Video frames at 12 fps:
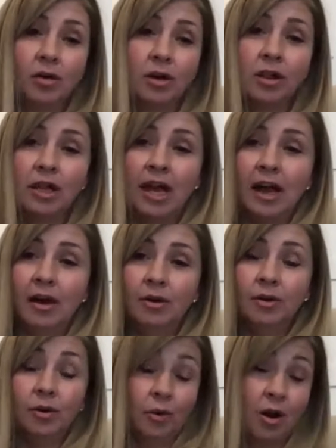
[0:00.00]
cloud
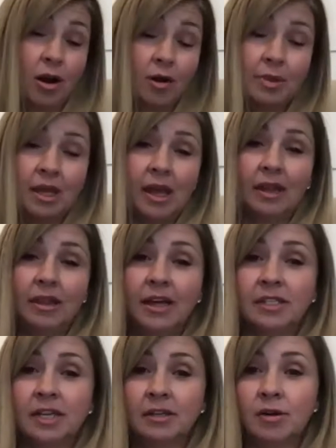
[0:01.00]
or RPA-like
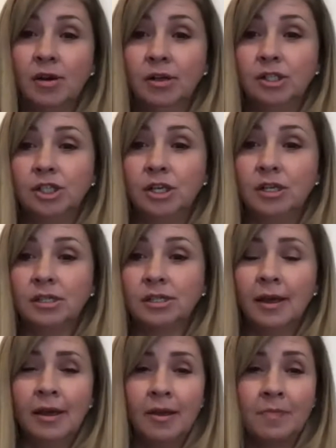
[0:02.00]
technologies,
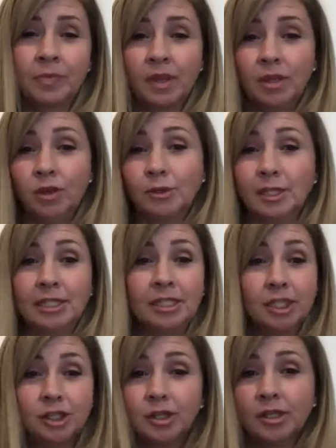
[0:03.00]
using
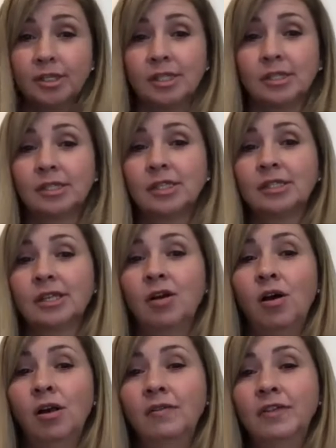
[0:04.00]
digital assistants and
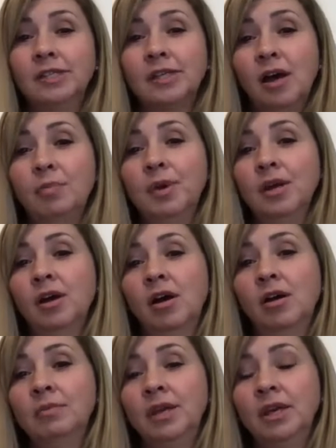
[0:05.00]
all of these up and
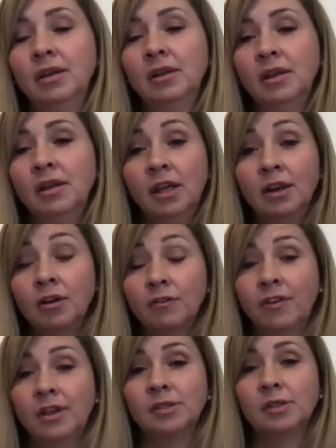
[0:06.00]
coming
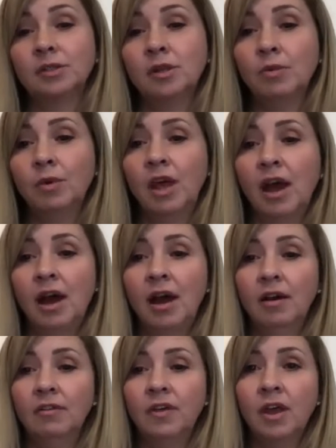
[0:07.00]
interfaces that we
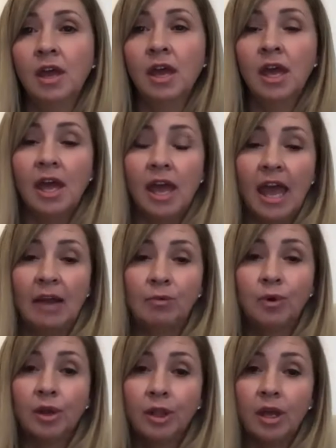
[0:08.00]
have, and
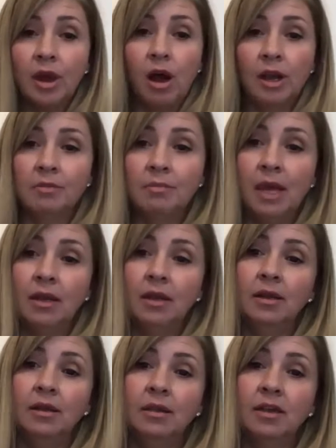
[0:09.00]
really
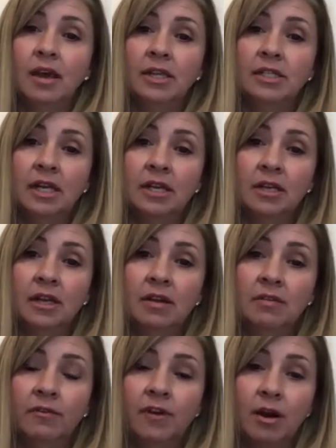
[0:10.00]
automating the identity
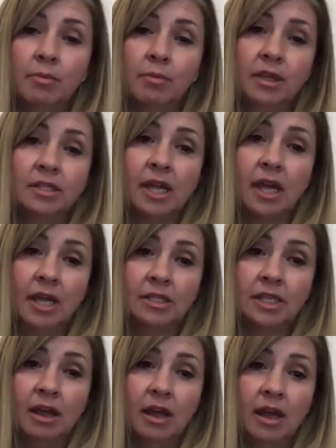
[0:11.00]
environment end to
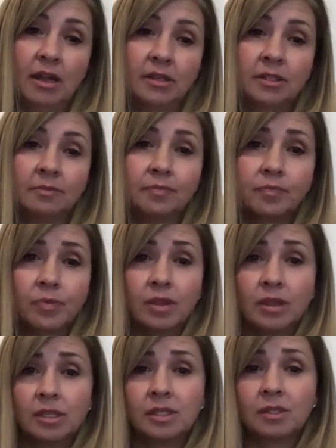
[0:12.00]
end.
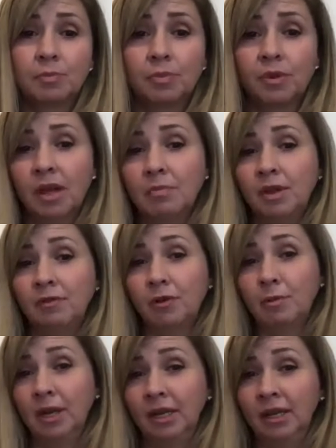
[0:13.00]
This can be
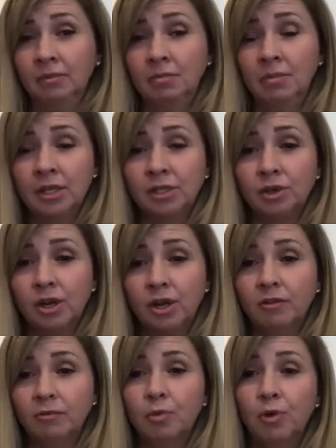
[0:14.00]
from an
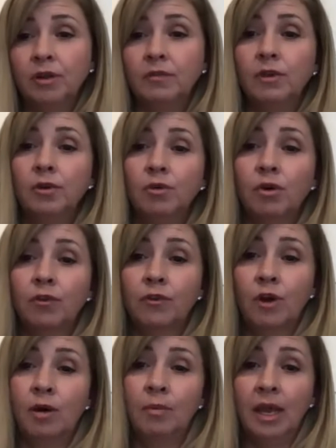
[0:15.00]
administrative point of view or
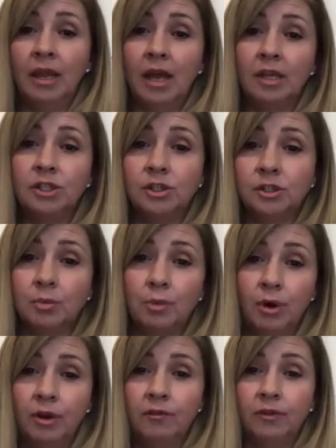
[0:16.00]
from an end user
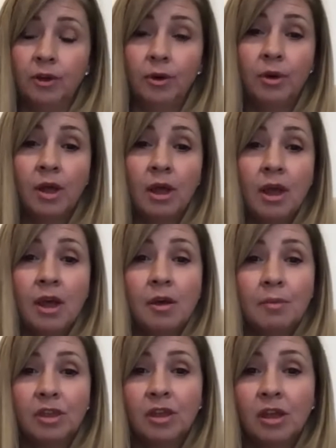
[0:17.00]
point of view.
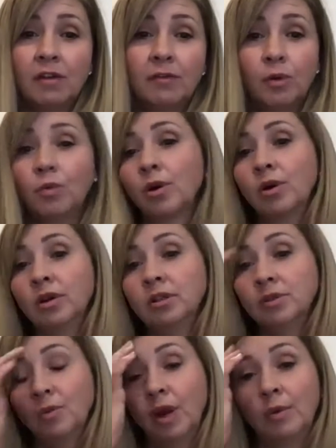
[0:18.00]
But think of a world
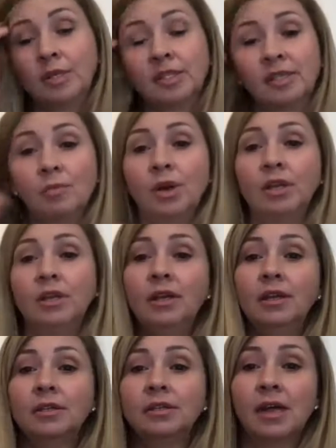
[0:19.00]
where when someone
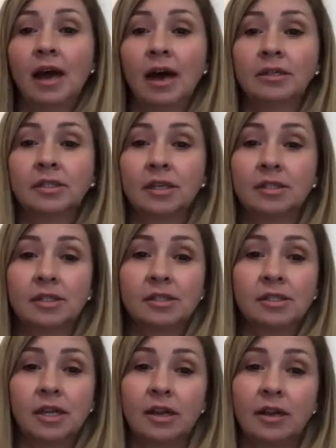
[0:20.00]
needs access,
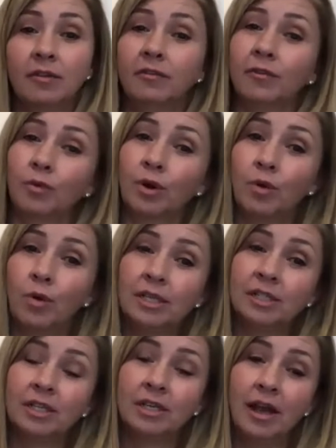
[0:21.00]
instead of
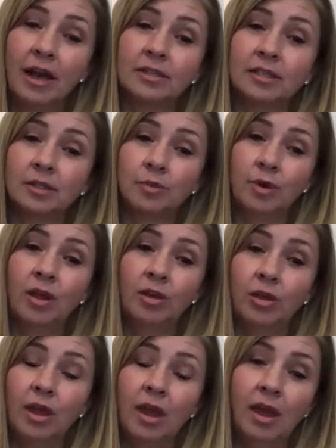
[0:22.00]
requesting access with
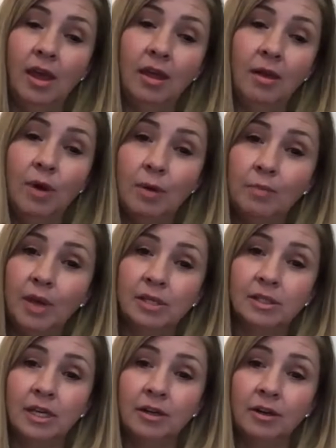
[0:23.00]
a
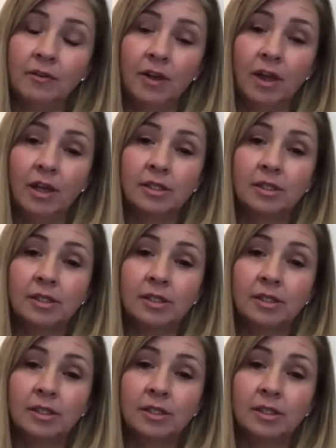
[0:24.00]
web-based interface,